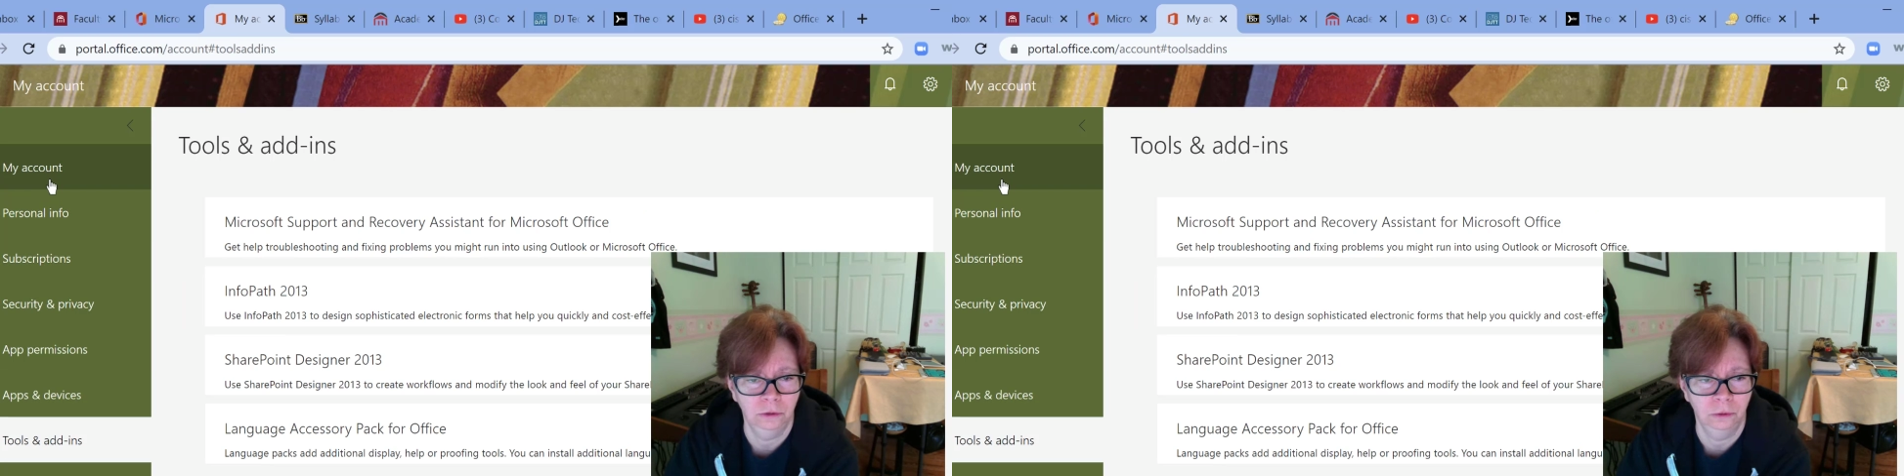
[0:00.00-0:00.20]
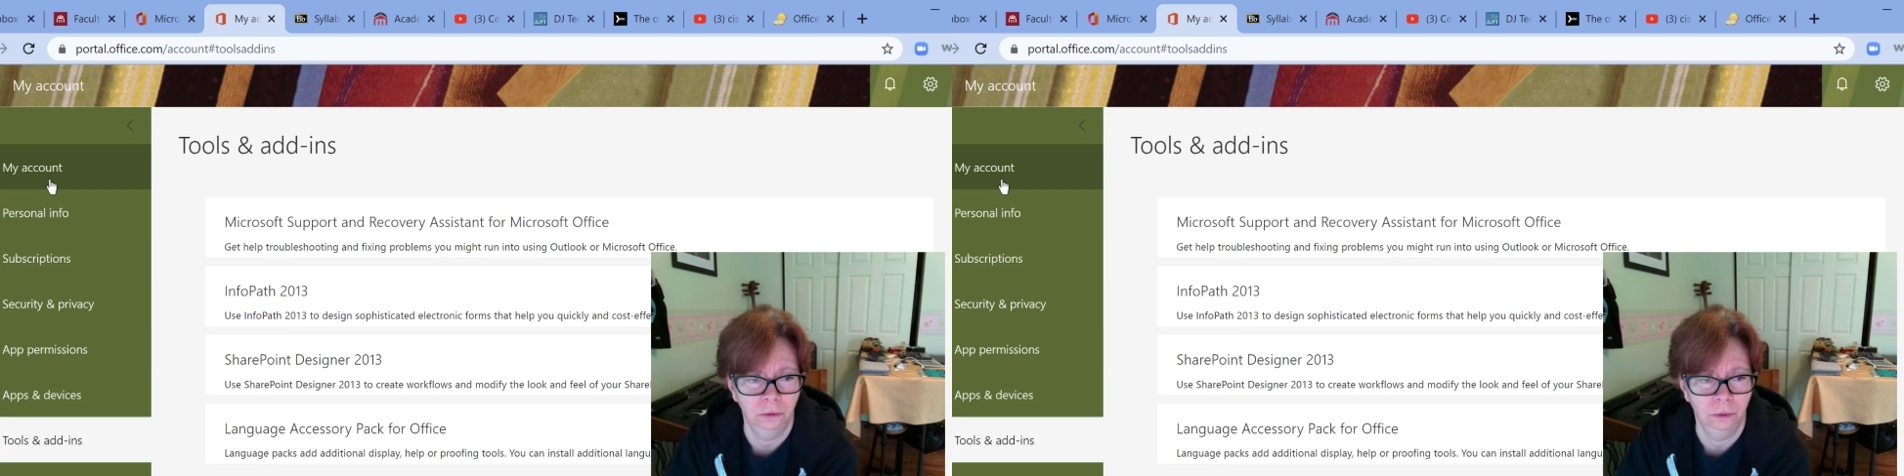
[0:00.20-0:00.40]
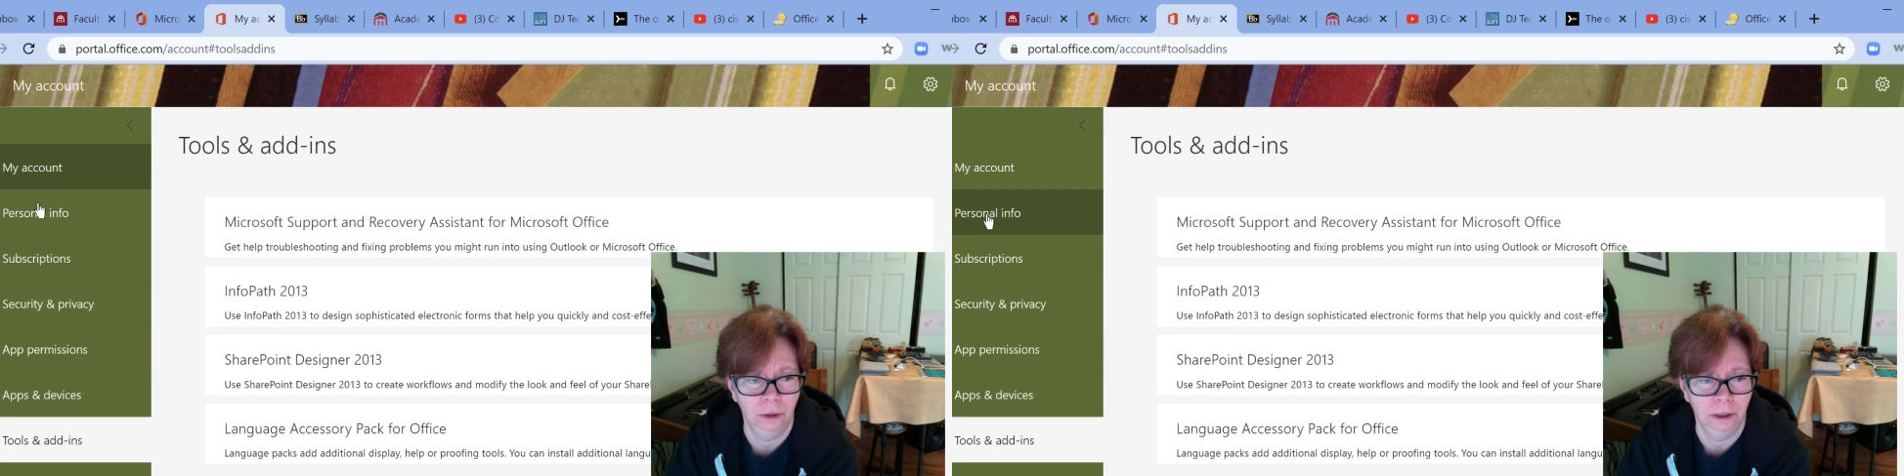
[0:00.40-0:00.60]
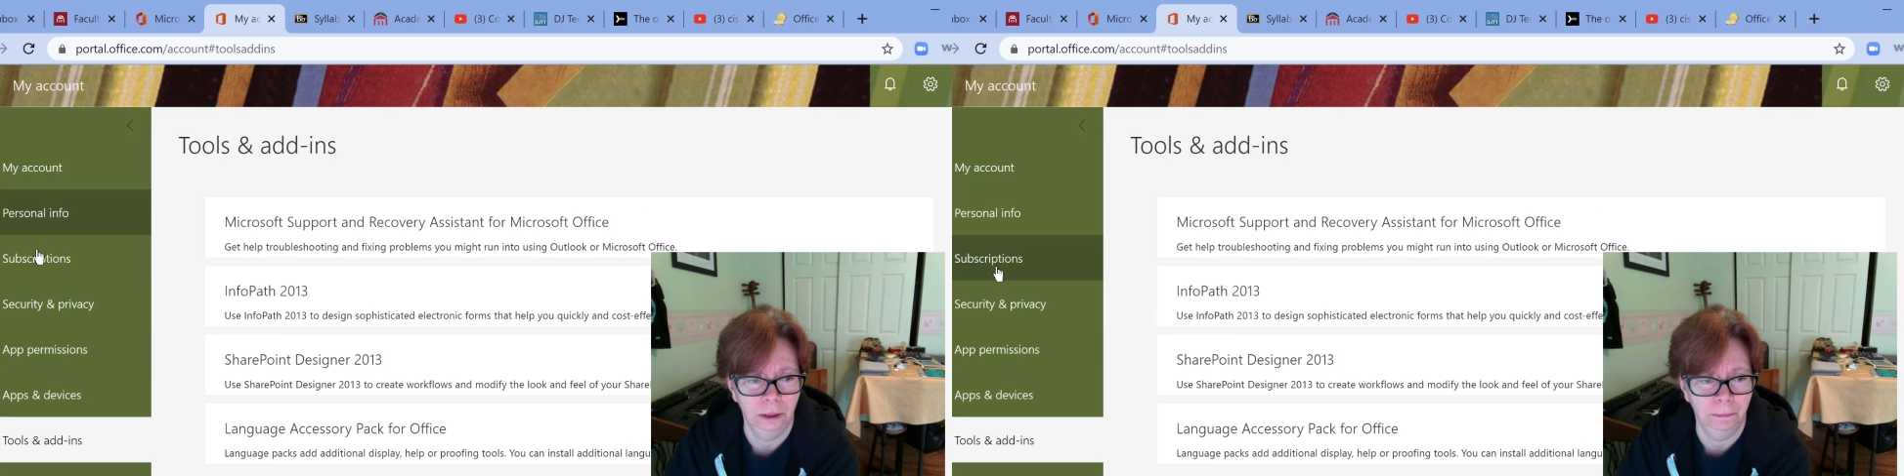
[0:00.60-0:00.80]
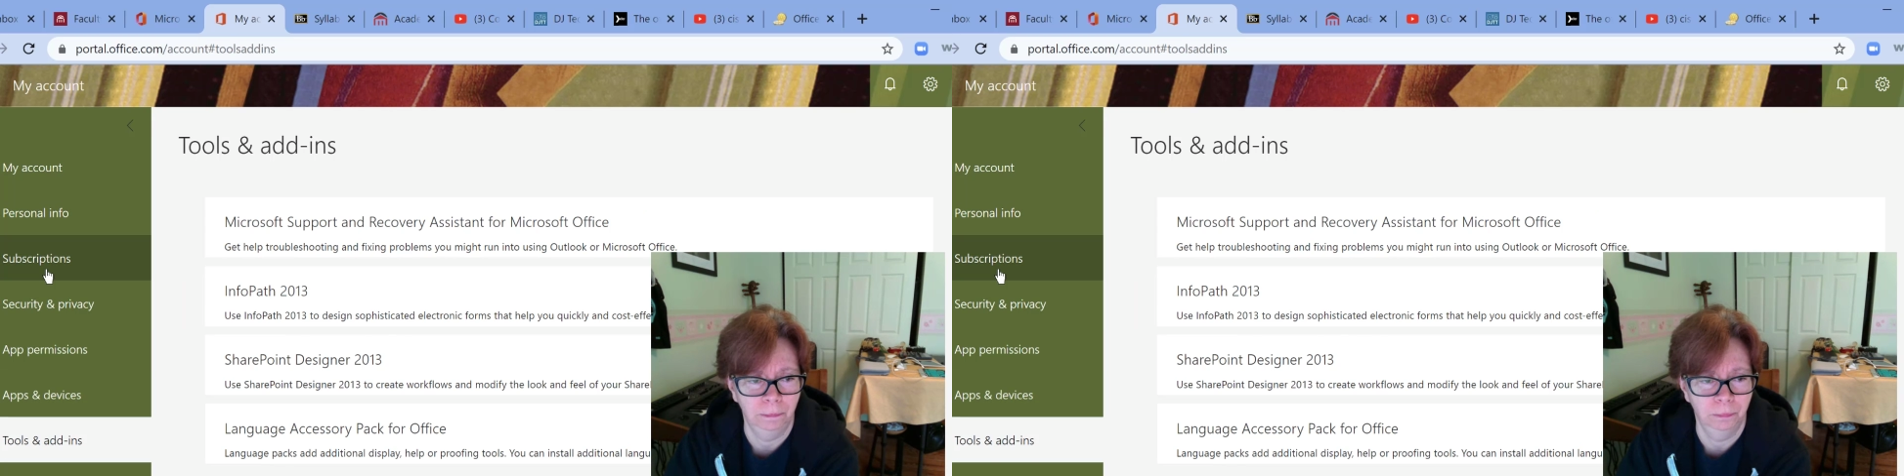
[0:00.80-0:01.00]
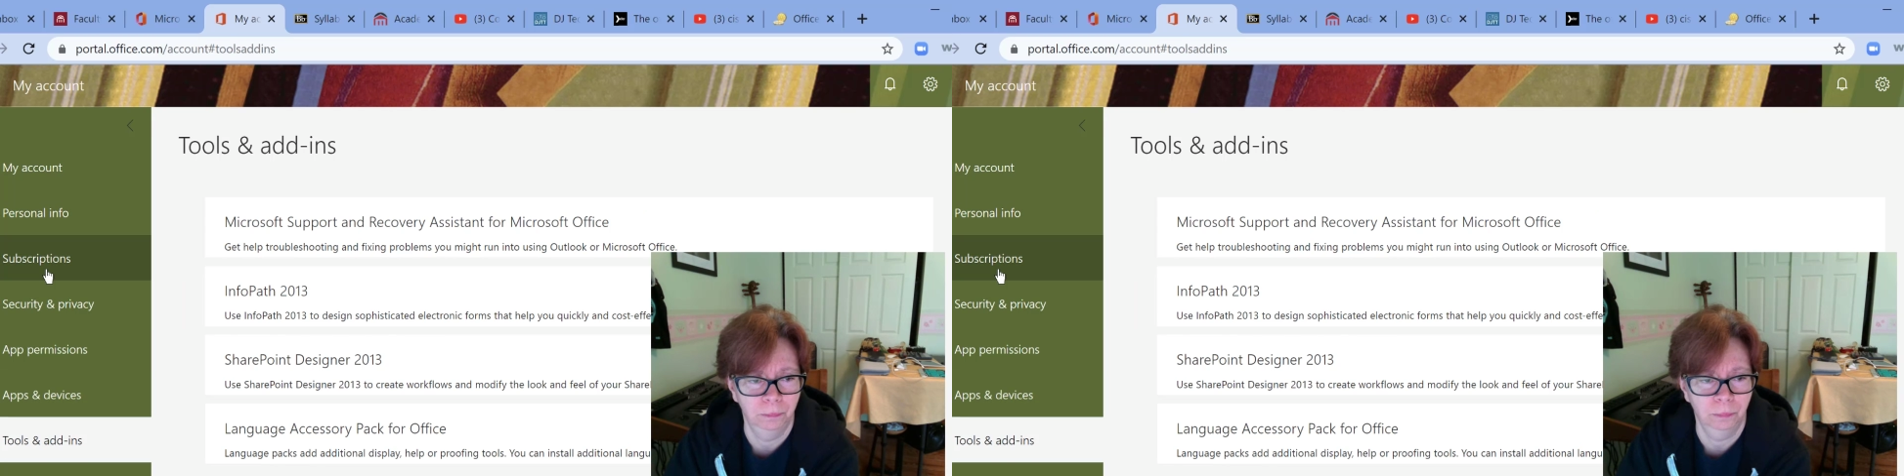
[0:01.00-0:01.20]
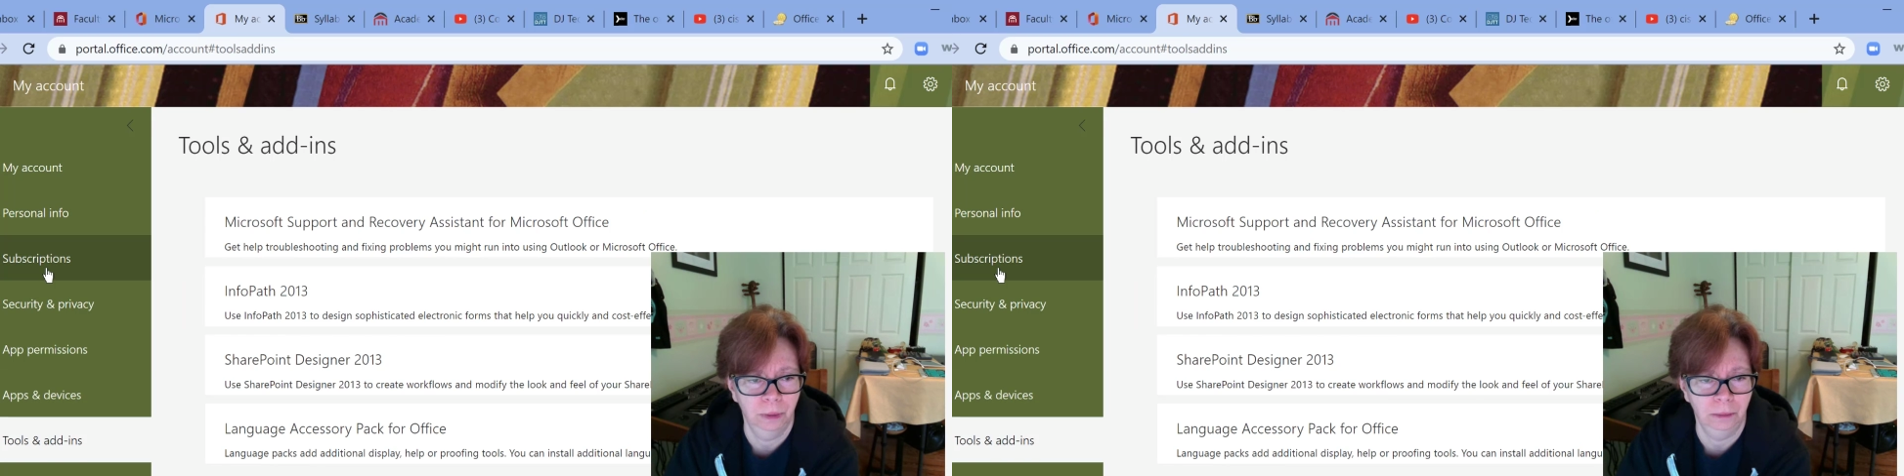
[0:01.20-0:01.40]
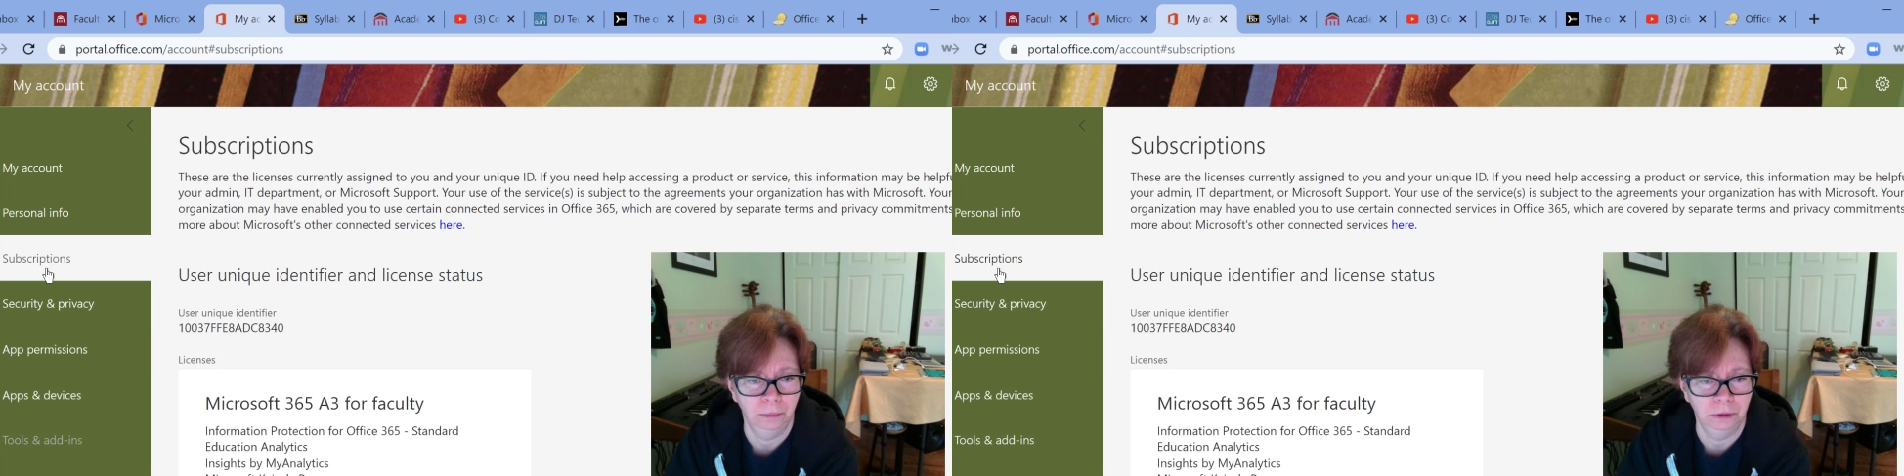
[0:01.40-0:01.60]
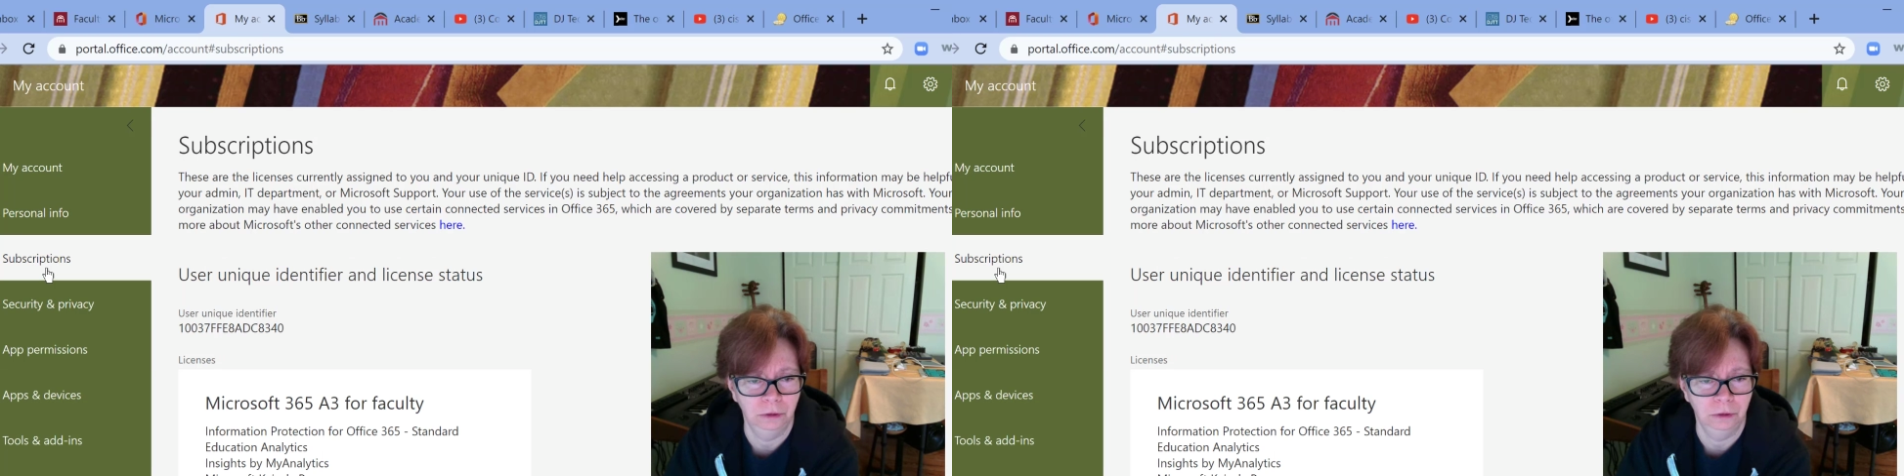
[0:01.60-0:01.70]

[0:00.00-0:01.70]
to pop